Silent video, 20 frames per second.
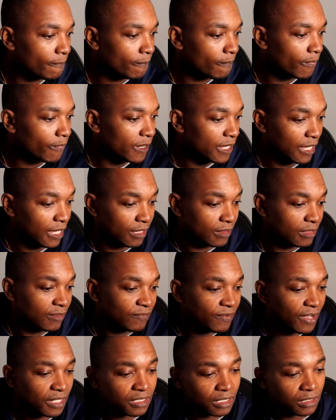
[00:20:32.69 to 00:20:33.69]
the
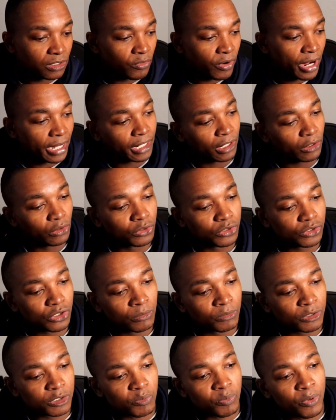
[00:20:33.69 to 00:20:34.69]
fact that the racket looks
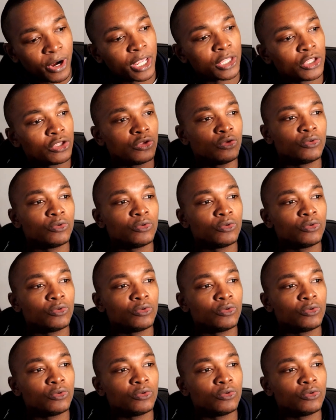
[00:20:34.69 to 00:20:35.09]
almost brand new,